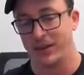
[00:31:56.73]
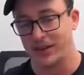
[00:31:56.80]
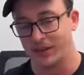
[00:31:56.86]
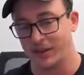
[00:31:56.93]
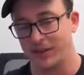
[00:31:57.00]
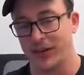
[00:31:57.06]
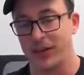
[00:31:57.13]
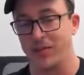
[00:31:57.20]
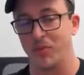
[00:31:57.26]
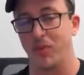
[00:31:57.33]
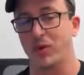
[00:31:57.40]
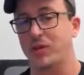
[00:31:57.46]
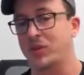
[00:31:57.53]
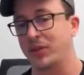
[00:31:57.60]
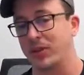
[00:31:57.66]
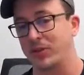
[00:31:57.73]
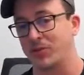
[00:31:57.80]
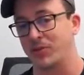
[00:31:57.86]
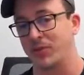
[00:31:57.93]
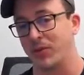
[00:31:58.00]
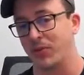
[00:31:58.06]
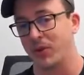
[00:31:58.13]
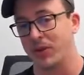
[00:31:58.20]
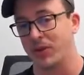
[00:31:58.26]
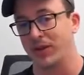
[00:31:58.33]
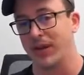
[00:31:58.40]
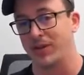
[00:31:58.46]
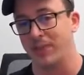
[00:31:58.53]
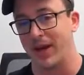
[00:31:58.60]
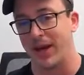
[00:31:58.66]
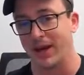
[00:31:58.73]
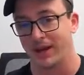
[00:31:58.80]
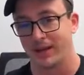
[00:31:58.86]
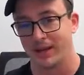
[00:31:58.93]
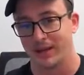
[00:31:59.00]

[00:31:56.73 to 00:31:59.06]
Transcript: and create more streams from what you got back.